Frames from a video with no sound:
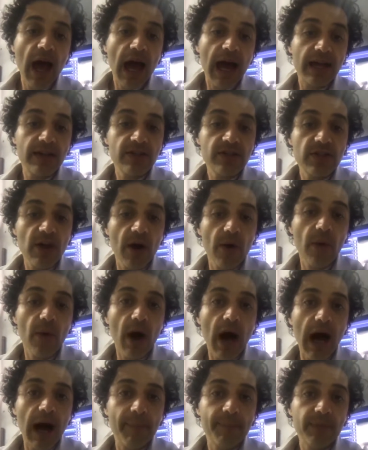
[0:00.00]
And so
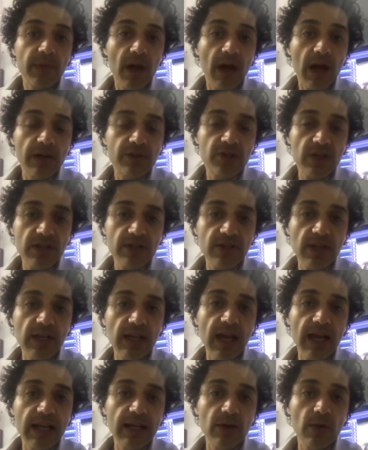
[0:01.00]
just
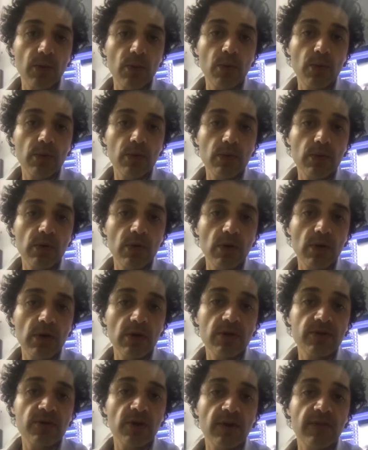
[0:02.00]
a little
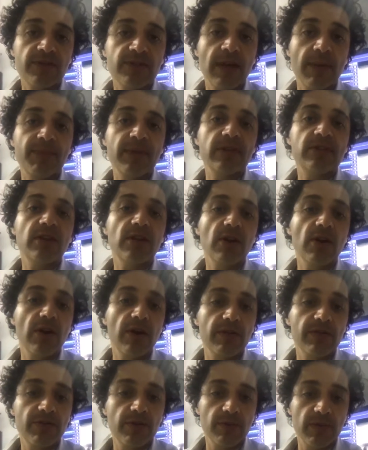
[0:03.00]
sort of something to
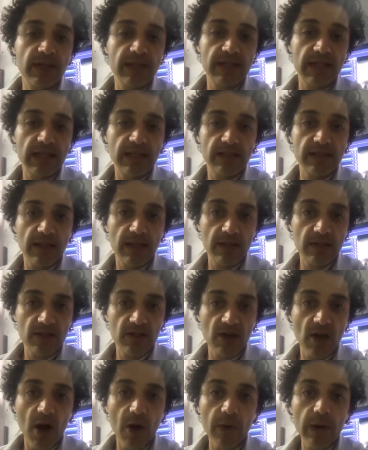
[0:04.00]
learn from this is that
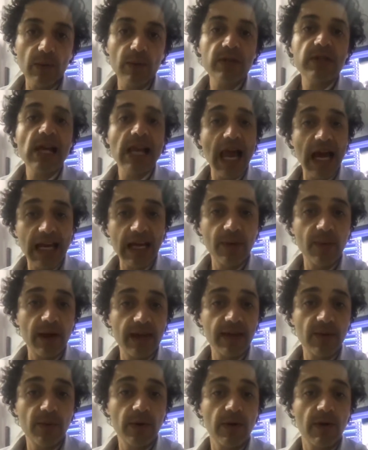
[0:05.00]
Snowy was a lucky one
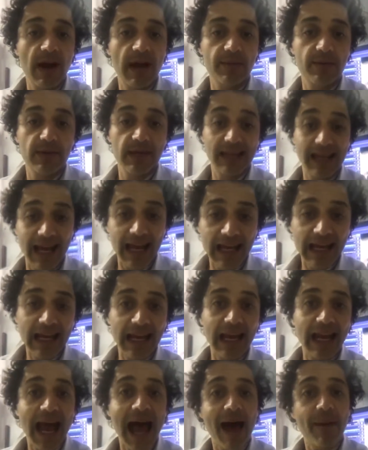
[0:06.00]
that we were able to get.
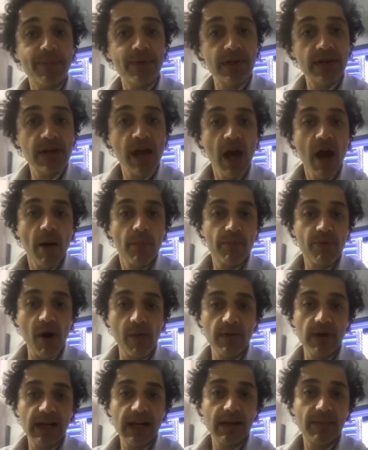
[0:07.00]
It happened
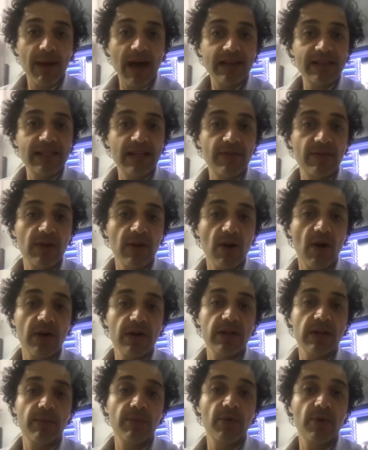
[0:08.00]
probably at about 7 o'clock
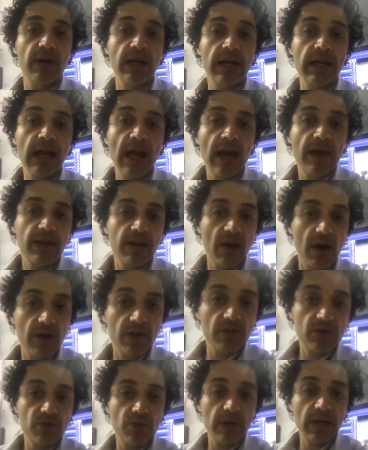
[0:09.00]
in the morning. The
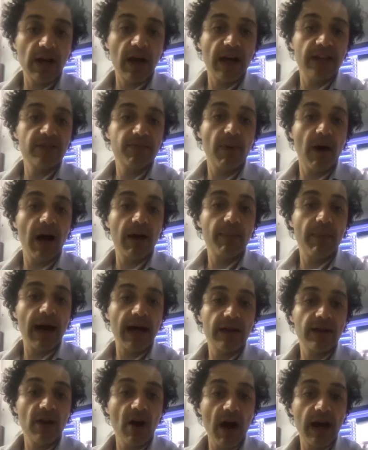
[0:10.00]
owners realized by
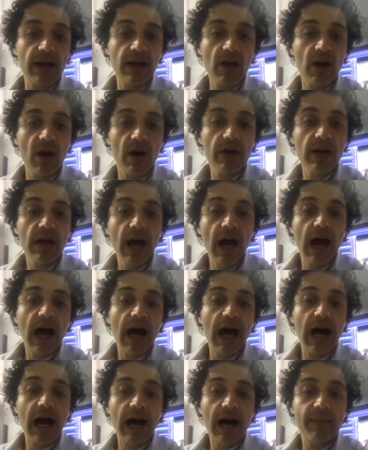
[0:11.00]
about 9 o'clock,
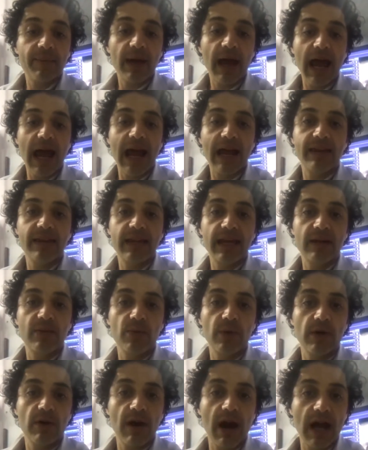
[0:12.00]
and then
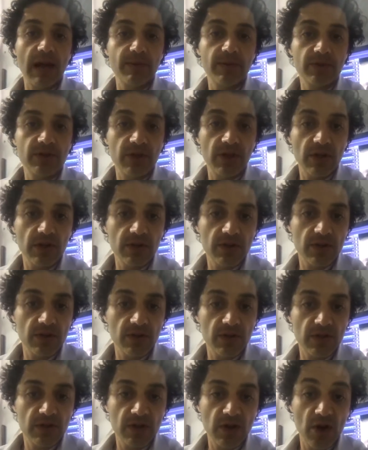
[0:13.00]
we were able to
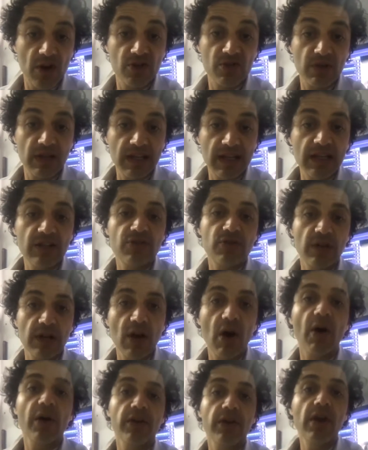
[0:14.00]
do surgery literally
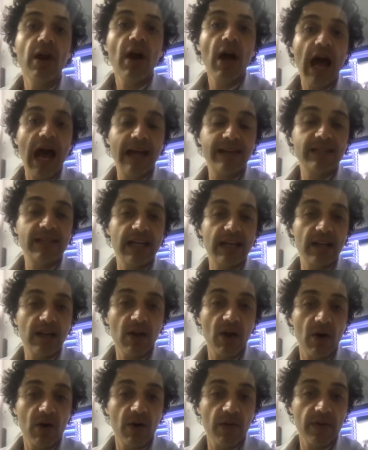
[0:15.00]
on at 10
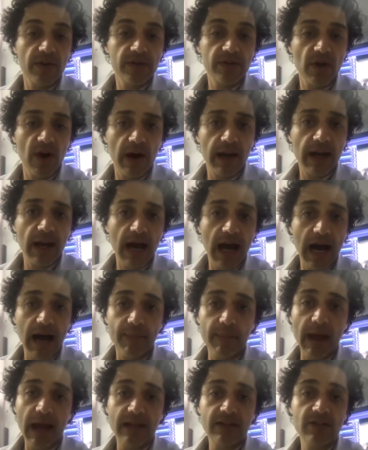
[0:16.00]
o'clock on the dot.
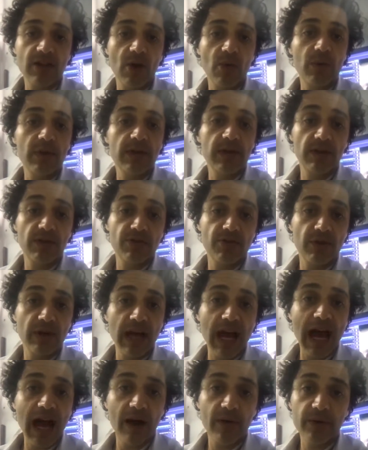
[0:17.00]
And so within
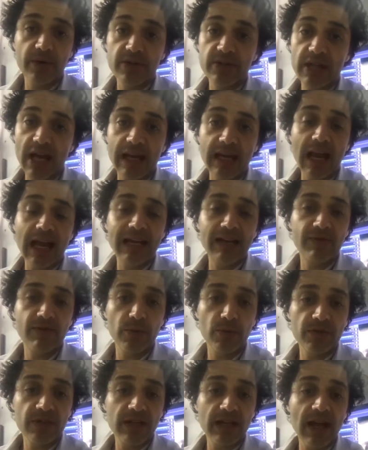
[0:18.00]
3 hours, and if it
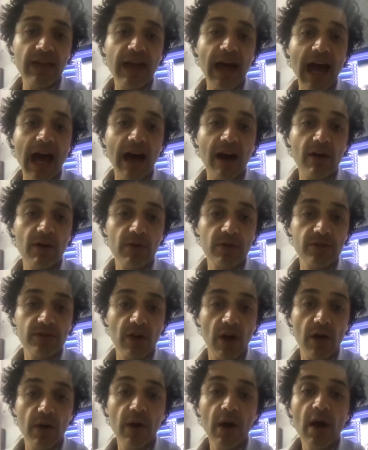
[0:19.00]
was another hour or
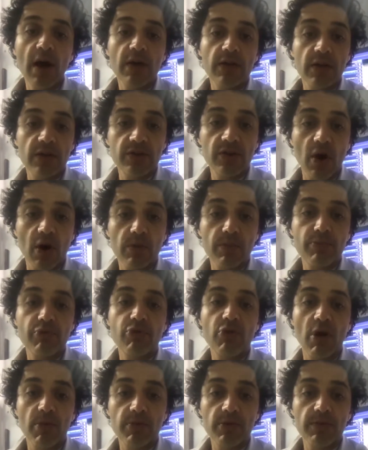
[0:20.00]
so, the dog
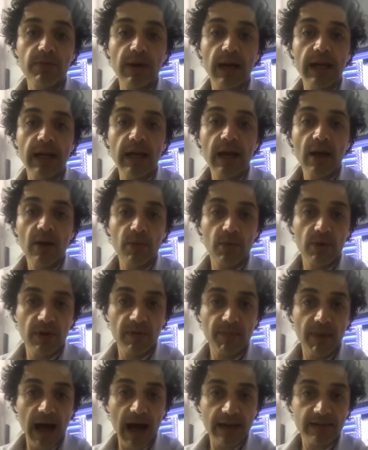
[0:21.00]
probably would have
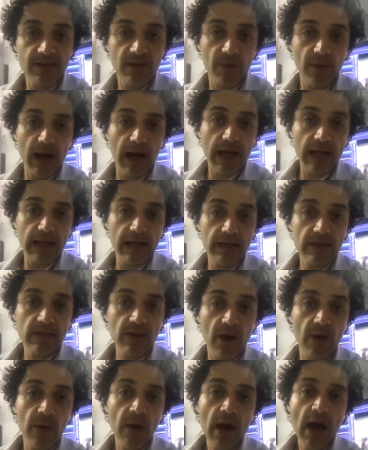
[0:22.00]
passed away.
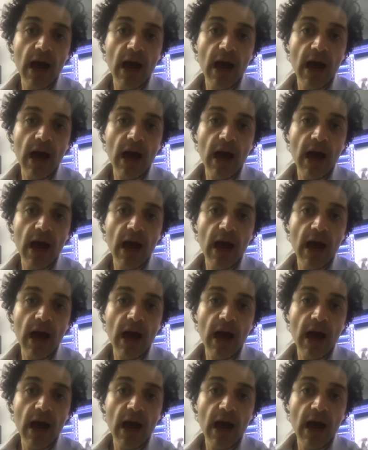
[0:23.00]
So